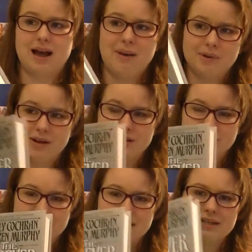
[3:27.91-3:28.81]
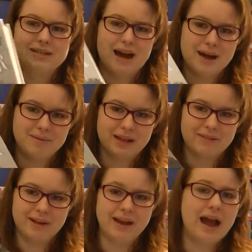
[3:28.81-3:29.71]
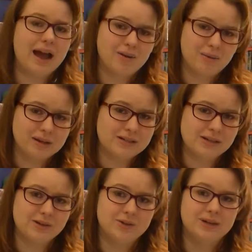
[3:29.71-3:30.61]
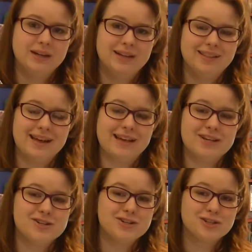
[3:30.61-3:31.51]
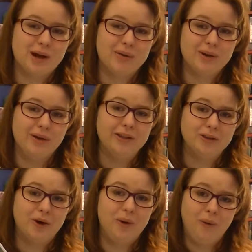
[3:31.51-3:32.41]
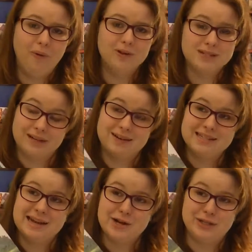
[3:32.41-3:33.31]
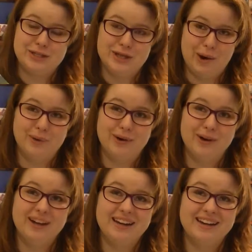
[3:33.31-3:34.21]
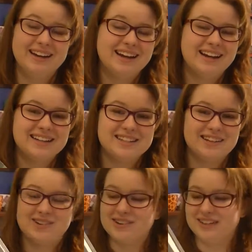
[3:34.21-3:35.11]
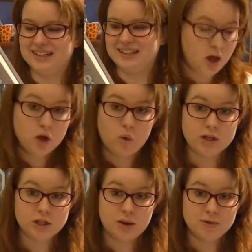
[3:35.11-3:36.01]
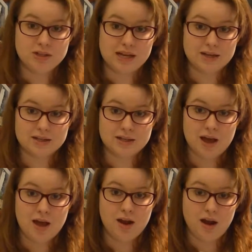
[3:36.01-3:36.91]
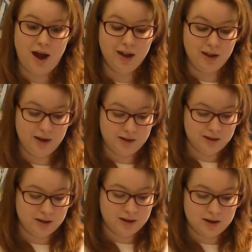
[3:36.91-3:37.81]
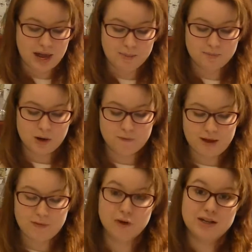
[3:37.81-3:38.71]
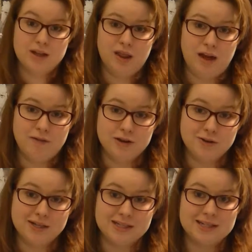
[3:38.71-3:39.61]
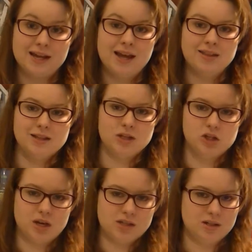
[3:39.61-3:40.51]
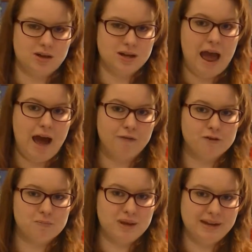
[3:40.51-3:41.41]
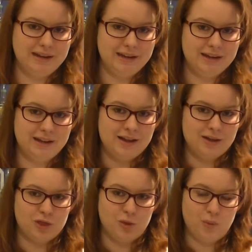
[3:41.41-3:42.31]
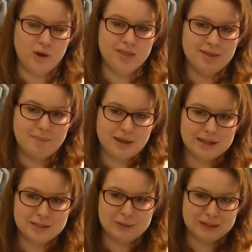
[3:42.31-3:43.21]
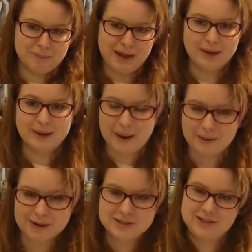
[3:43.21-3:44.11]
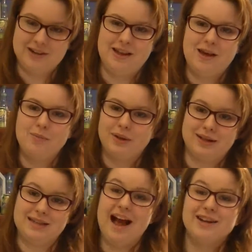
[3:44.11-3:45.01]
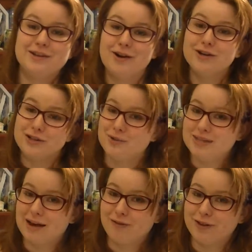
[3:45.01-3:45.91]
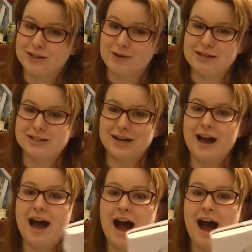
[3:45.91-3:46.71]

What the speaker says: I'm not doing this. I'm leaving. I don't want to. Like, he's just so annoyed through the whole series. It is so good. It's so good. Question number 6. Nala. Name your favorite love interest. This does not have to be the one that gets with the main character, because I did not choose that for this question.